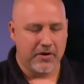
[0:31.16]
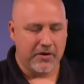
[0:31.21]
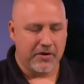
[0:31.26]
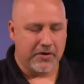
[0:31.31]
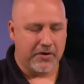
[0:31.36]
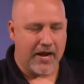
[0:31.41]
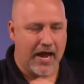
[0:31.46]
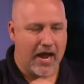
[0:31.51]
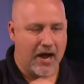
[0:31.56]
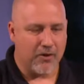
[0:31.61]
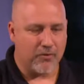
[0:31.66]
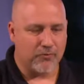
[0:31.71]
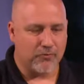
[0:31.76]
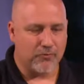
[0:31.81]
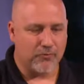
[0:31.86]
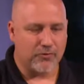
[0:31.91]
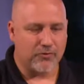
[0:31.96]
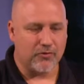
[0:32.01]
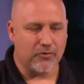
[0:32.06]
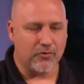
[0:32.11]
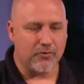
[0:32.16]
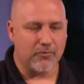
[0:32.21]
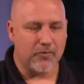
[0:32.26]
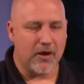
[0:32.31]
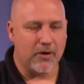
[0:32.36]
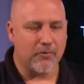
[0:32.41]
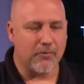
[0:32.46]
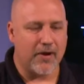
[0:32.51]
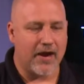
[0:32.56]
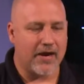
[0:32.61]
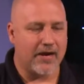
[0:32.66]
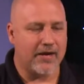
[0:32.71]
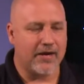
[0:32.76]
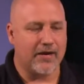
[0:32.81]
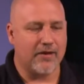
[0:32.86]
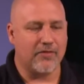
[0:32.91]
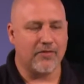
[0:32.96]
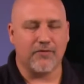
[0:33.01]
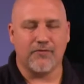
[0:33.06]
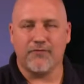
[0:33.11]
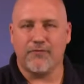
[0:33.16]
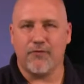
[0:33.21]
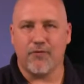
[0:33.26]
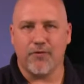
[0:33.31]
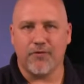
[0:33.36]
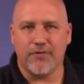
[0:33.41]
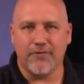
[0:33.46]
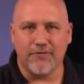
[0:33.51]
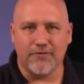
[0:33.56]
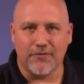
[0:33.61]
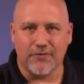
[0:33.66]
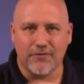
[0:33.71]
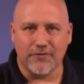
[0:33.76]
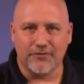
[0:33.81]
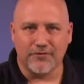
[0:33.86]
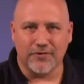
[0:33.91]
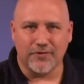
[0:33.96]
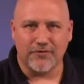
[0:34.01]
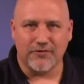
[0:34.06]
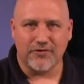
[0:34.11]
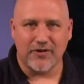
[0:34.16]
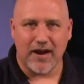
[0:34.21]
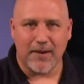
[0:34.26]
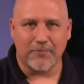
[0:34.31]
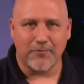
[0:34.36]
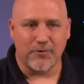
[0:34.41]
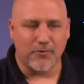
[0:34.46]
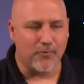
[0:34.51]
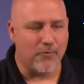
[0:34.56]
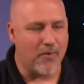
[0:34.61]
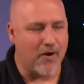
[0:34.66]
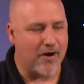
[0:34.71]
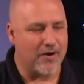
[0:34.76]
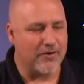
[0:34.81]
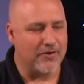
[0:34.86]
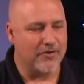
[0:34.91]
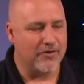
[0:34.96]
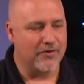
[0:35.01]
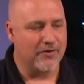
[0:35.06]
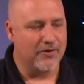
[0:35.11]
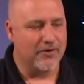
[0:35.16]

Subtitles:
Now, we're told right away in the 4th verse of chapter 1